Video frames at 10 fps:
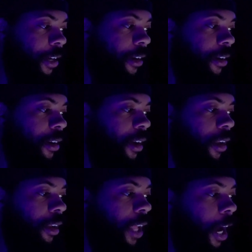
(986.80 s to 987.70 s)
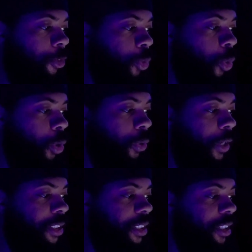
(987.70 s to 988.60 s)
there. Law and order
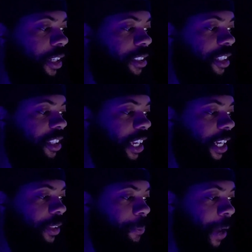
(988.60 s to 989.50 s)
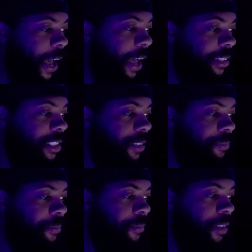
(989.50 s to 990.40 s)
is a thing of the past.
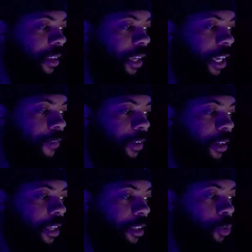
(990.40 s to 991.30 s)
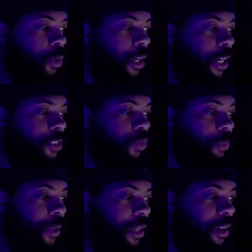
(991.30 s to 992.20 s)
Even you kids
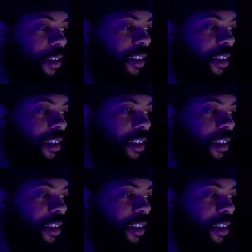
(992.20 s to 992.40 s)
would be.